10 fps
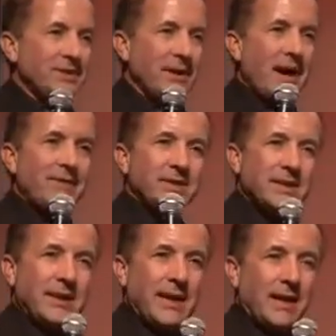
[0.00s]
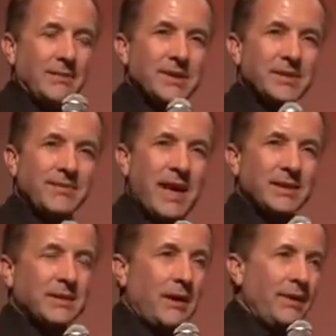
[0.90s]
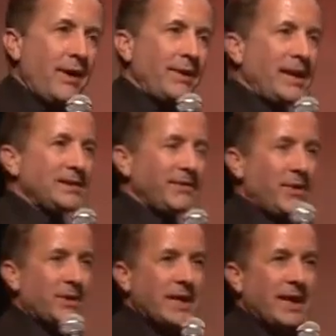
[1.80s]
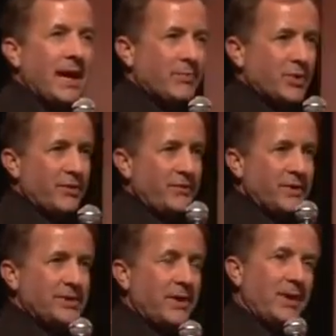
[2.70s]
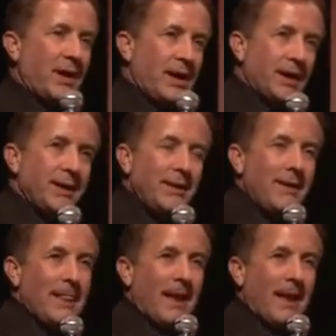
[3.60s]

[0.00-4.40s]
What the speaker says: These are obviously elements of that. So although, yes, of course, I can't prove there's no God,